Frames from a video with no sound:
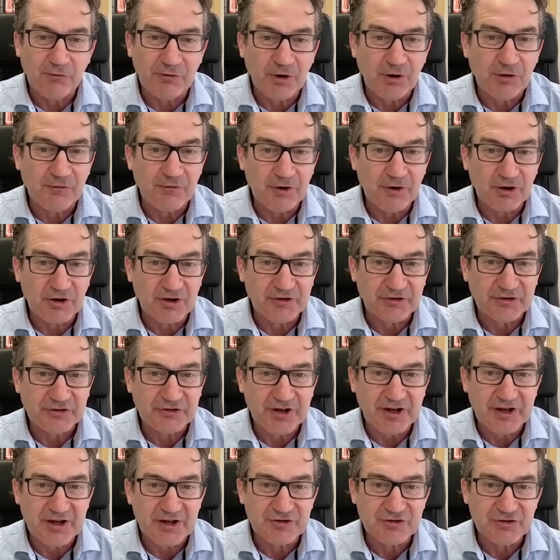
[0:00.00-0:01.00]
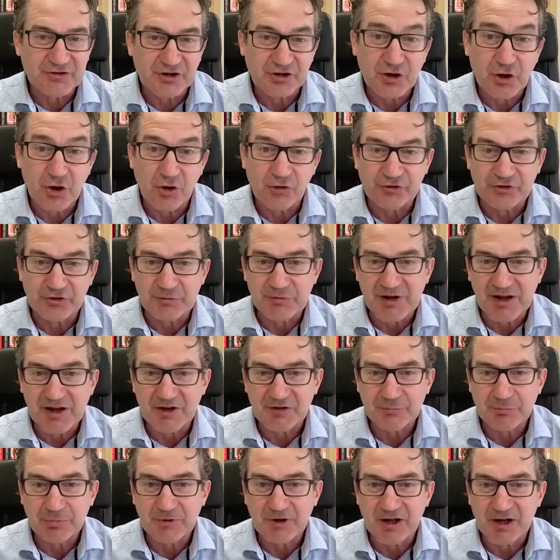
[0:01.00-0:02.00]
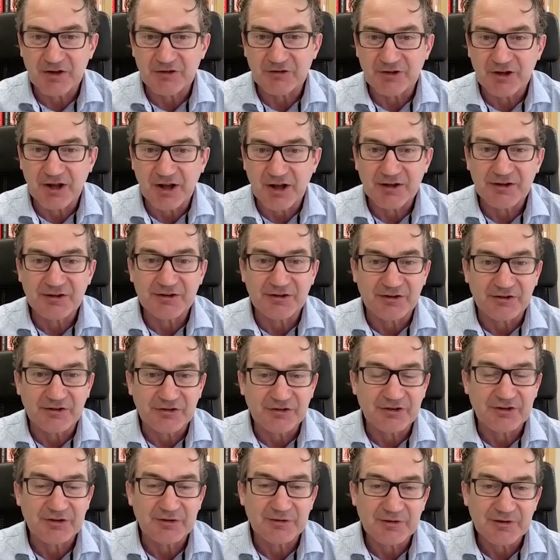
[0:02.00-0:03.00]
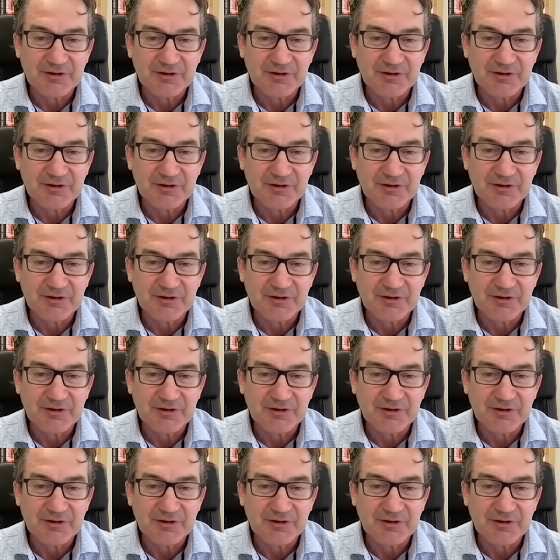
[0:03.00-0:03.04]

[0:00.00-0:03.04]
of early stage coal seam gas plays like this.